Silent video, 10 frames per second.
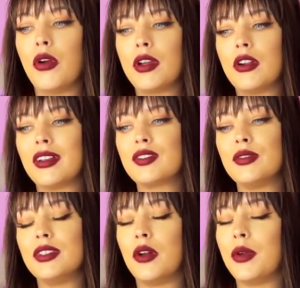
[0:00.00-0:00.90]
can also
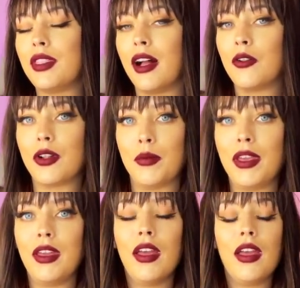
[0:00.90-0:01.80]
deal with
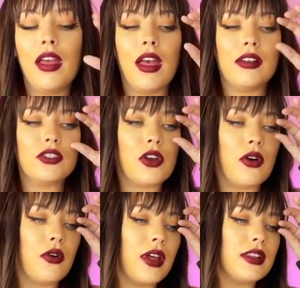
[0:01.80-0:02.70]
alchemy. And
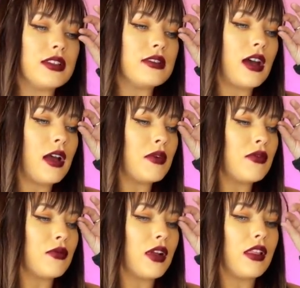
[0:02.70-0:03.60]
so it's a time
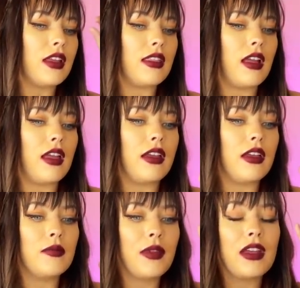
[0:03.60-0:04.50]
of really like
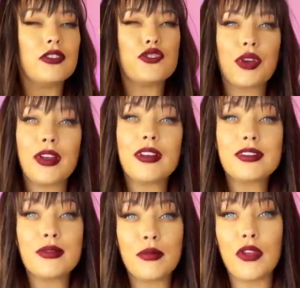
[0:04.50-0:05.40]

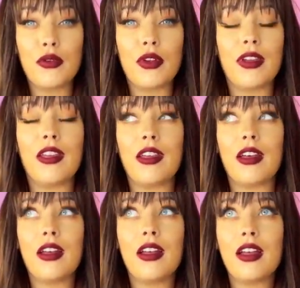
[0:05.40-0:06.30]
transmuting